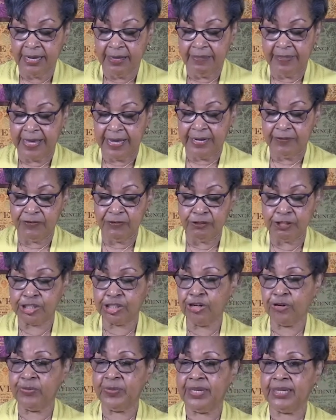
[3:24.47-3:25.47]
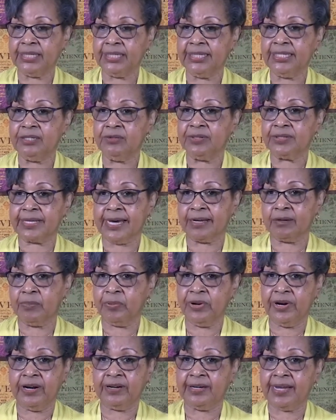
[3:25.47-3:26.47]
that if you show me a leader without a
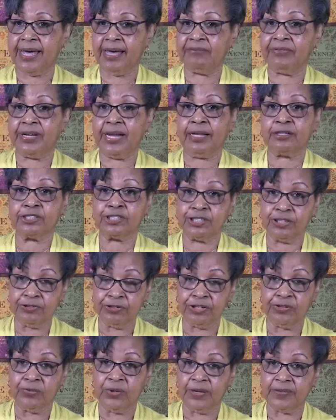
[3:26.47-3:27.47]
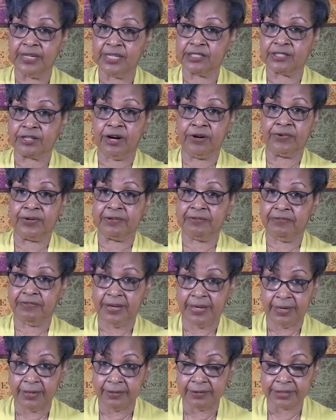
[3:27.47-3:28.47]
prayer life, and I'll show you one that's already
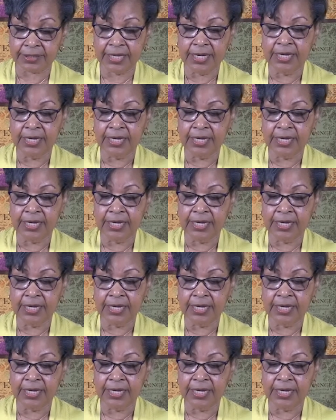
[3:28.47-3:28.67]
failed.